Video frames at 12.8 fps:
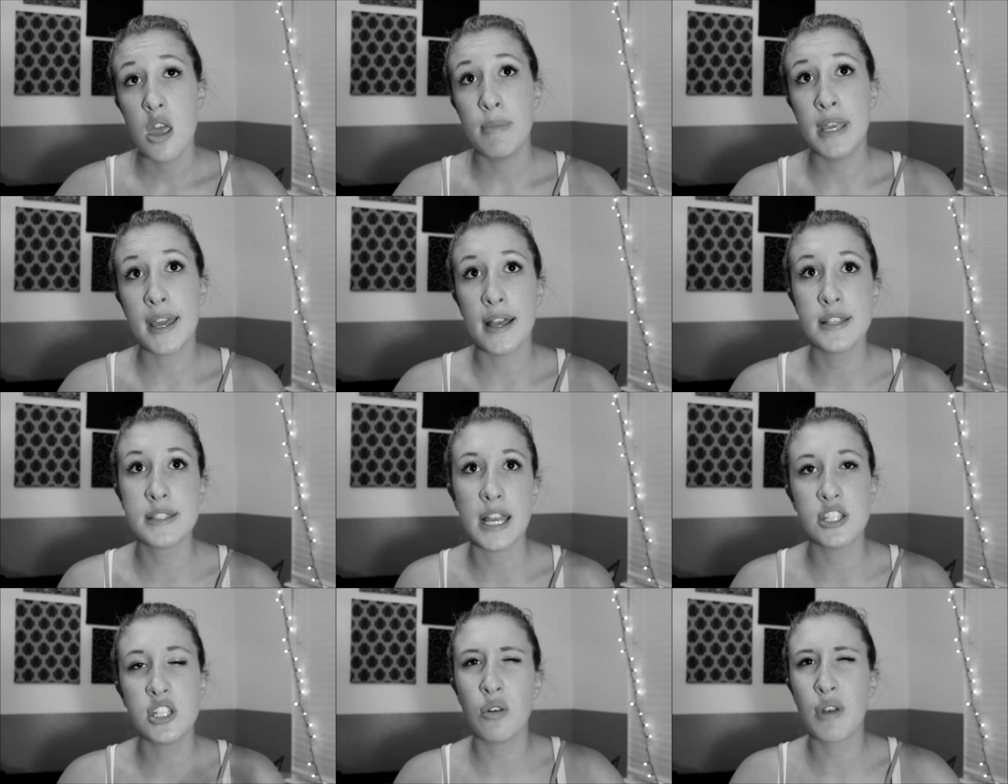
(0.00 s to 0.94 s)
because
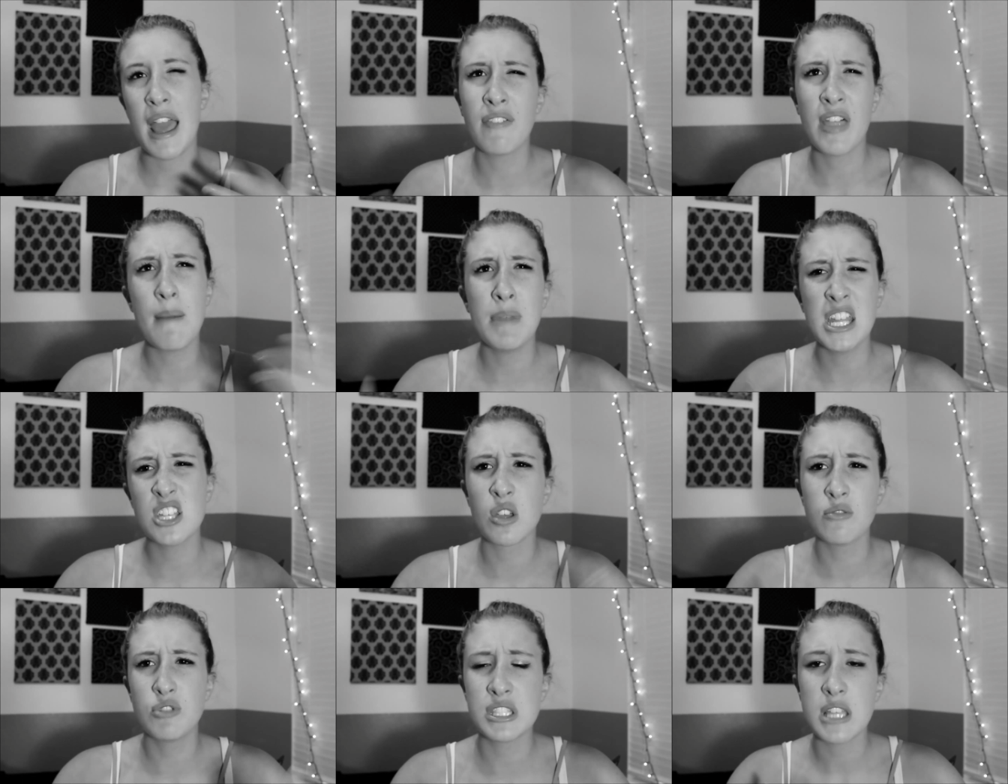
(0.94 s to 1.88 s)
I don't have that many so
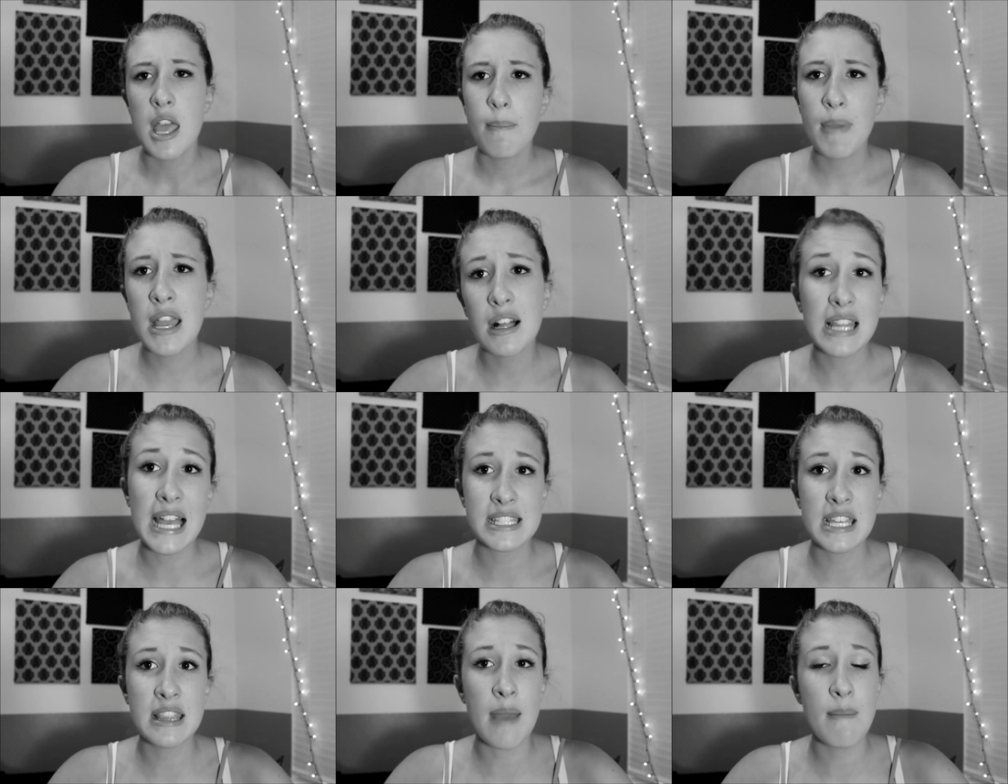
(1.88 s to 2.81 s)
I've just been
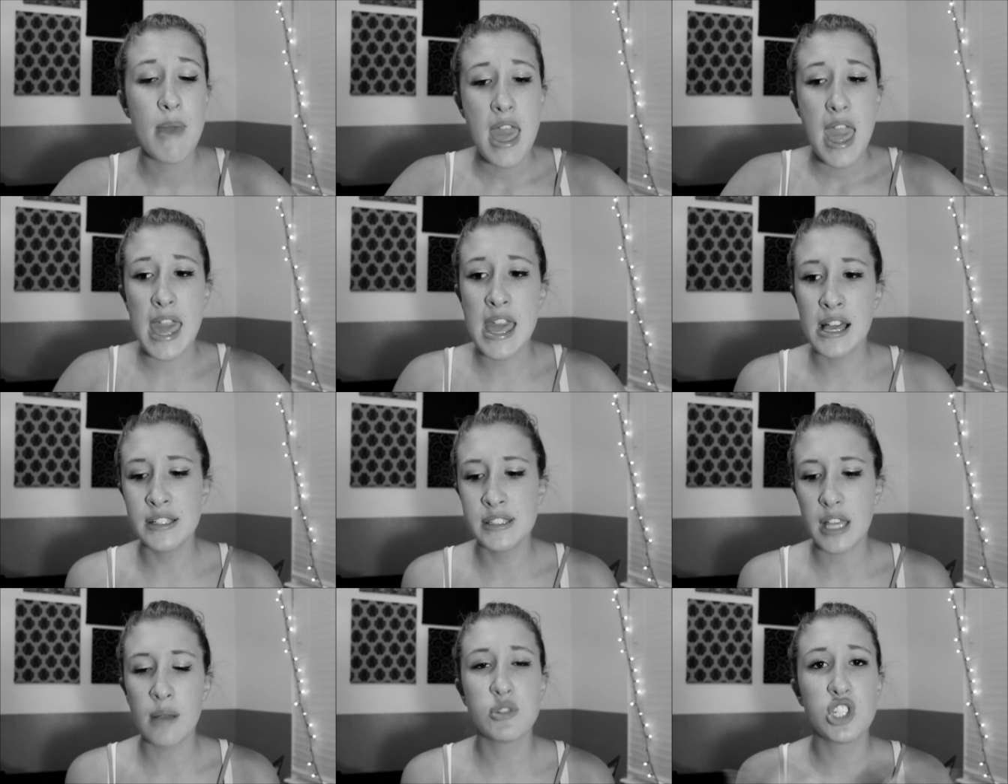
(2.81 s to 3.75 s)
collecting them
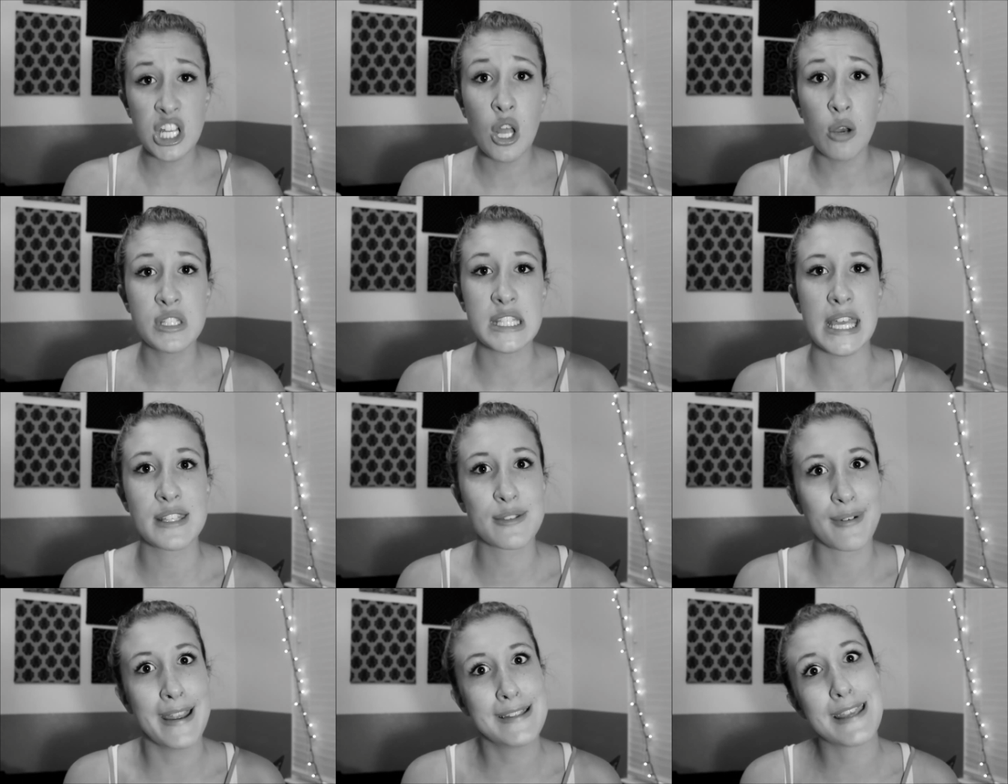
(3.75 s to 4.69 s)
and um, she knows
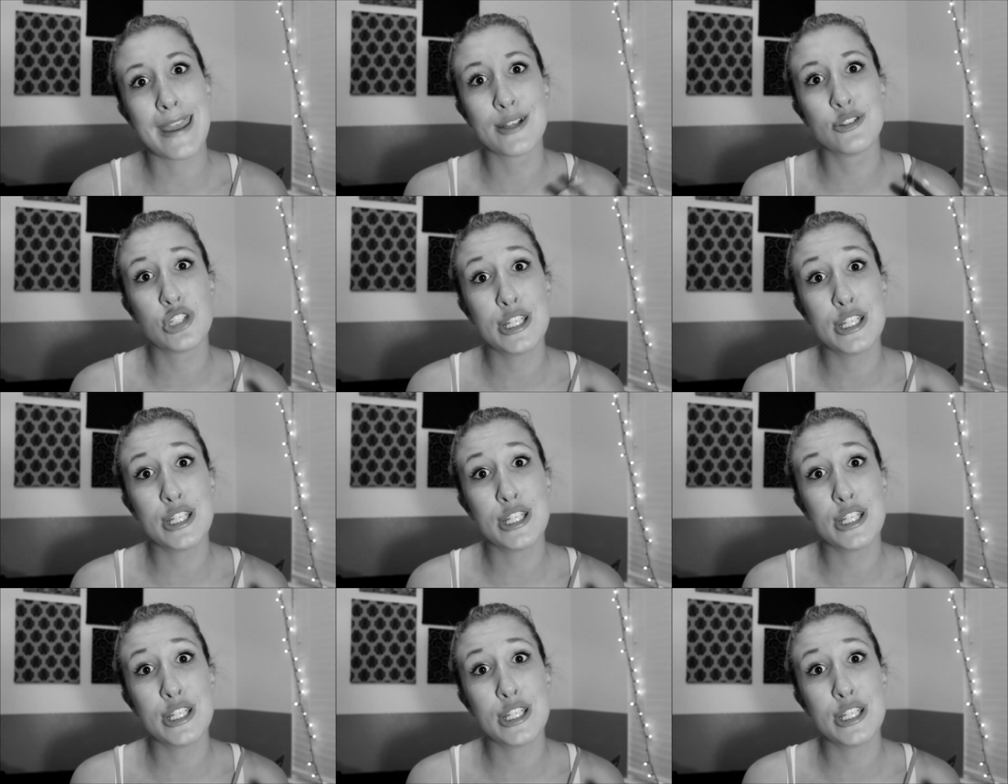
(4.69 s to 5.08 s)
this right and